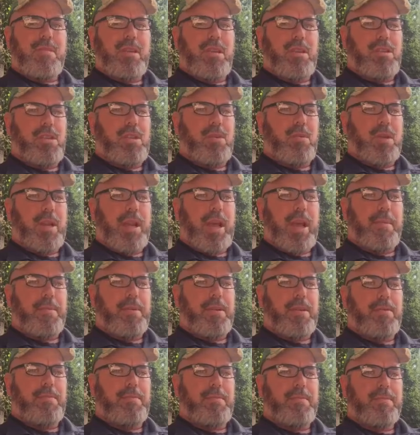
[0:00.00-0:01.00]
You see what
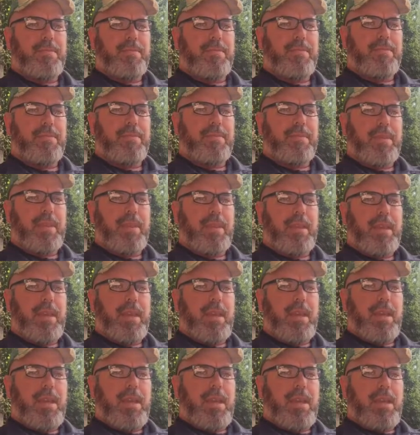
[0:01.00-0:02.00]
happened?
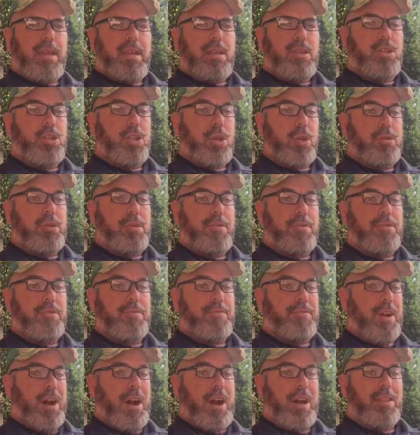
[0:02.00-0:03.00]
Joseph's
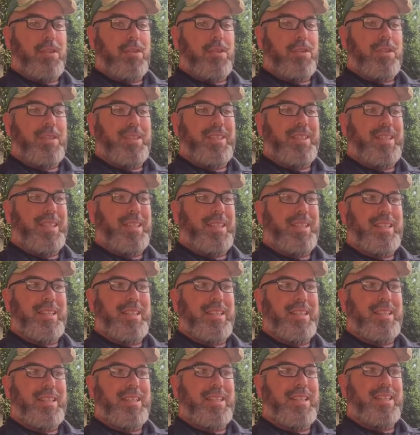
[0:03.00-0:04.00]
father
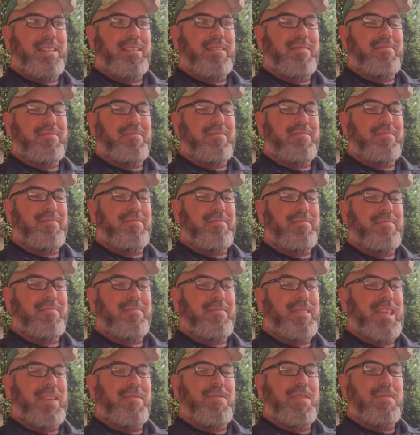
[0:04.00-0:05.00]
didn't
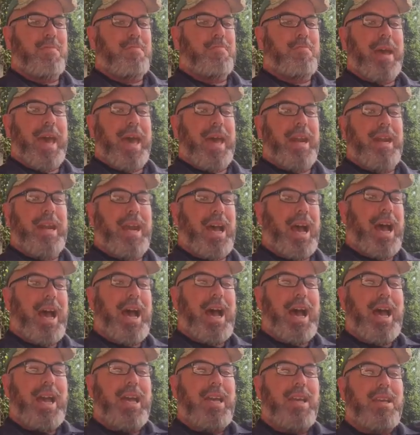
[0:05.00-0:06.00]
even bat an
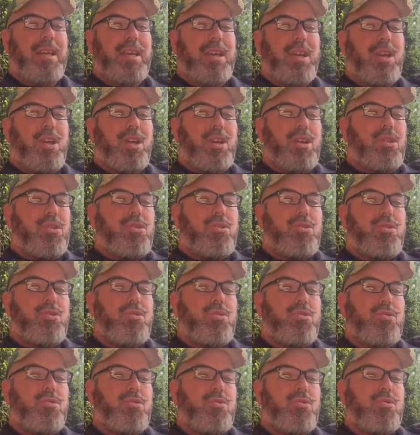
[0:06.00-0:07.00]
eye
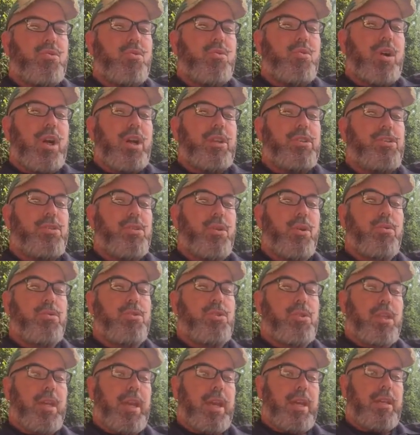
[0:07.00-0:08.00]
to
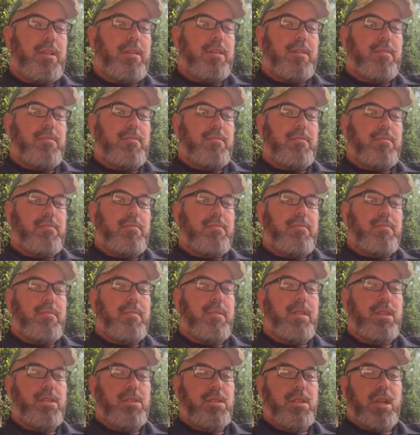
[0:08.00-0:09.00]
associate
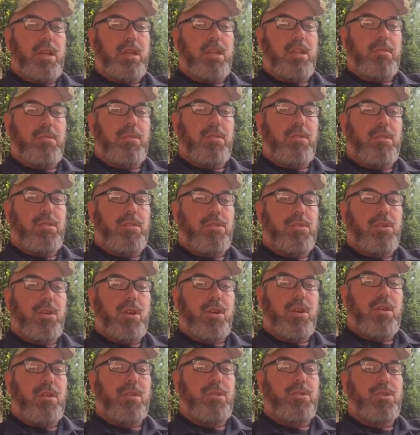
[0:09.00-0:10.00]
the sun and the moon and the
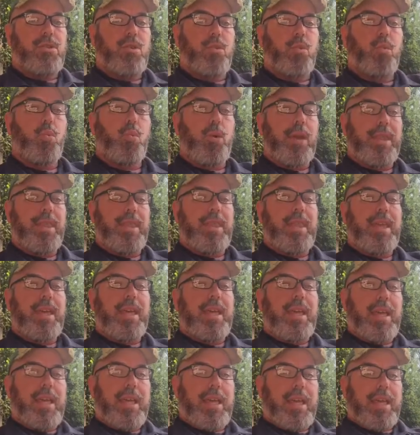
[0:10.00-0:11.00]
stars with
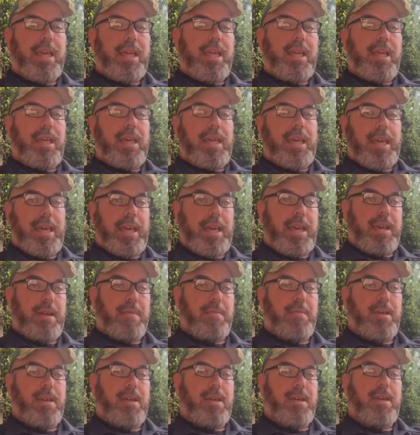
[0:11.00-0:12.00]

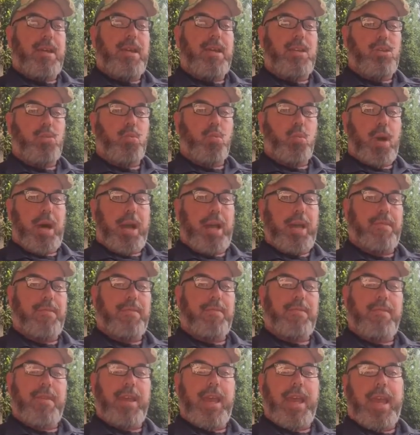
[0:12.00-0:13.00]
him, his wife,
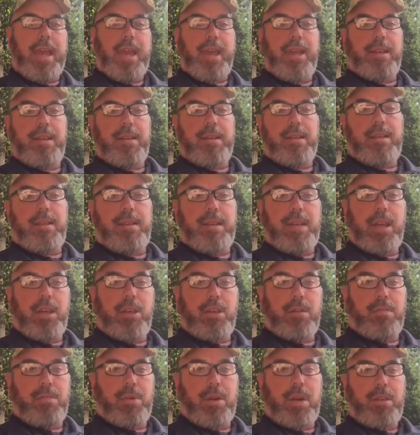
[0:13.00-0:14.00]
and the
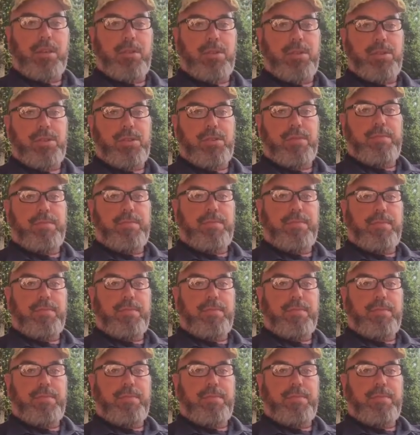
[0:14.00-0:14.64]
other brothers.